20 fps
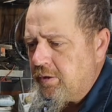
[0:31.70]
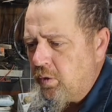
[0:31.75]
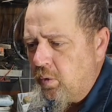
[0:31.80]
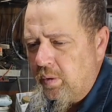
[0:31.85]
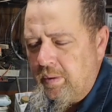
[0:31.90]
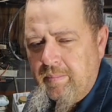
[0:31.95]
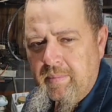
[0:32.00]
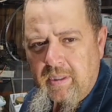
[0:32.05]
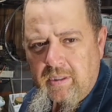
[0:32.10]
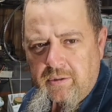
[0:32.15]

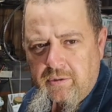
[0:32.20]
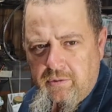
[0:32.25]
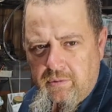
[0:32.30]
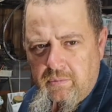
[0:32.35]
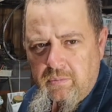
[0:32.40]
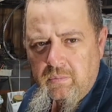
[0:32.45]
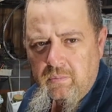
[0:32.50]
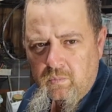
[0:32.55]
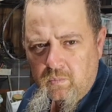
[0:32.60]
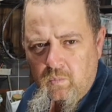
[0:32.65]
told him
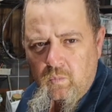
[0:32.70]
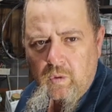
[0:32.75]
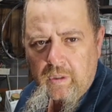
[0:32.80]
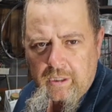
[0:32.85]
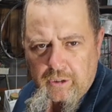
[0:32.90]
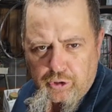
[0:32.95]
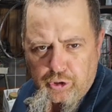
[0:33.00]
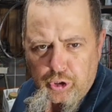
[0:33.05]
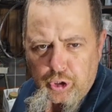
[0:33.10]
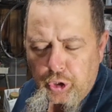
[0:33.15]
what
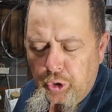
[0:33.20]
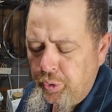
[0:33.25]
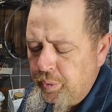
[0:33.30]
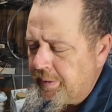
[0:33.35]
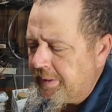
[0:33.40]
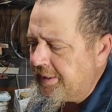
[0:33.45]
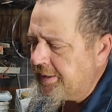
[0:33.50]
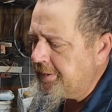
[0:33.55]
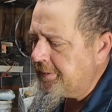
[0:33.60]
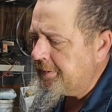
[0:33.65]
I was
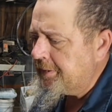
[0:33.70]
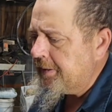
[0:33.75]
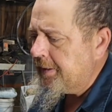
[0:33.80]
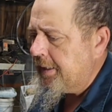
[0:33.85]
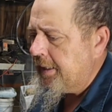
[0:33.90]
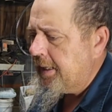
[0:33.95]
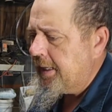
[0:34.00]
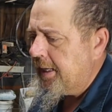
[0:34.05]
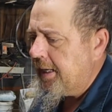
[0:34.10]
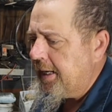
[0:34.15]
doing,
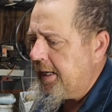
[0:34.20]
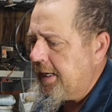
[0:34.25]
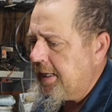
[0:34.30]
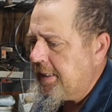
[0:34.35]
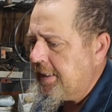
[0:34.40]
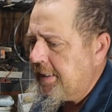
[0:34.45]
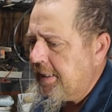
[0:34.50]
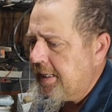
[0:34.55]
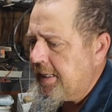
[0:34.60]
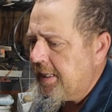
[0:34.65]

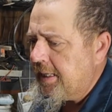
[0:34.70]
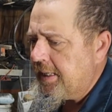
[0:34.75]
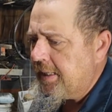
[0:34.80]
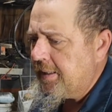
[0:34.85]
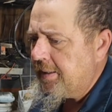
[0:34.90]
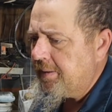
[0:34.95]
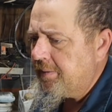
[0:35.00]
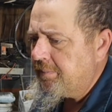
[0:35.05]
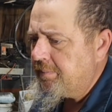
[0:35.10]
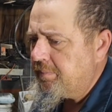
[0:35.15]
and
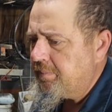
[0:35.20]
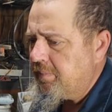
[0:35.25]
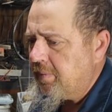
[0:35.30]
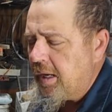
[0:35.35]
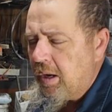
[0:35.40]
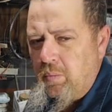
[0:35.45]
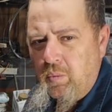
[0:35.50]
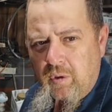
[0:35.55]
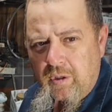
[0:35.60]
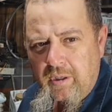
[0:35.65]
I
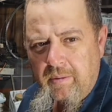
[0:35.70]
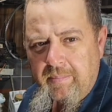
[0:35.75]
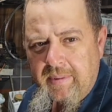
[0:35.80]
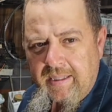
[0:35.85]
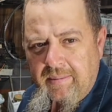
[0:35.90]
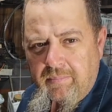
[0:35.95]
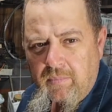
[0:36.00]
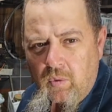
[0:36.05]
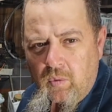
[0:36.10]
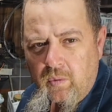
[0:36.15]
wanted a
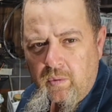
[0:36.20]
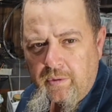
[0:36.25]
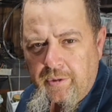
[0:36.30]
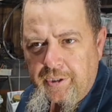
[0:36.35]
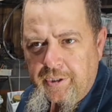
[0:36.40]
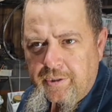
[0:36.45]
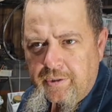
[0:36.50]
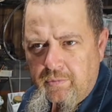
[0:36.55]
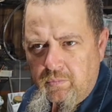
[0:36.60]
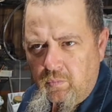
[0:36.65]
Big Bore and
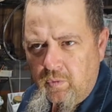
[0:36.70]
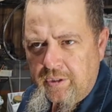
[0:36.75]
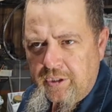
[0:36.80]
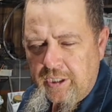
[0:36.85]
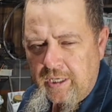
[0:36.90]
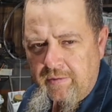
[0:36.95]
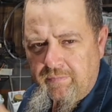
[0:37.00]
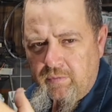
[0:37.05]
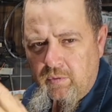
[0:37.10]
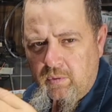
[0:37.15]
just
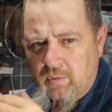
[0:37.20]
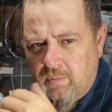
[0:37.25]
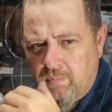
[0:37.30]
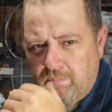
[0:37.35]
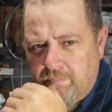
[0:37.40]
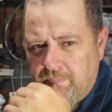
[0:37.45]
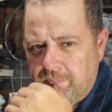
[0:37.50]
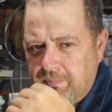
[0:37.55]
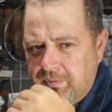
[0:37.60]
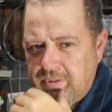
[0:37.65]
whichever
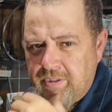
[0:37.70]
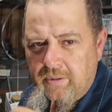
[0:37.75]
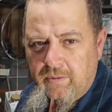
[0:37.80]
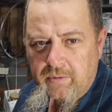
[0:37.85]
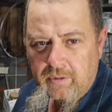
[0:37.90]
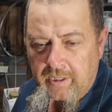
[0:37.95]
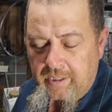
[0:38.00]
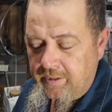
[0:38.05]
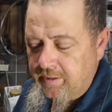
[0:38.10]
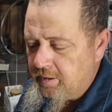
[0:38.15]

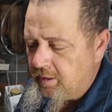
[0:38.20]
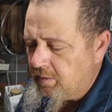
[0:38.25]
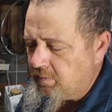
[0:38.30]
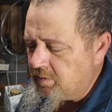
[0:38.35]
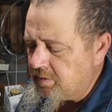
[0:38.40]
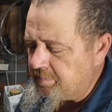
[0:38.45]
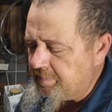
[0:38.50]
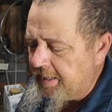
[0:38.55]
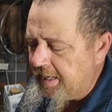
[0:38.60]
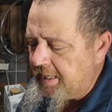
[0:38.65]
cylinder he thought
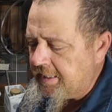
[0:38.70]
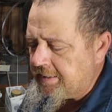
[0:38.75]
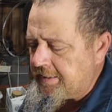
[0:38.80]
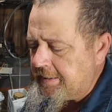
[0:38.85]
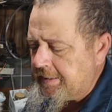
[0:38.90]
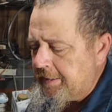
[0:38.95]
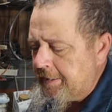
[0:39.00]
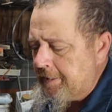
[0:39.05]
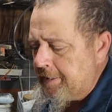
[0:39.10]
was best.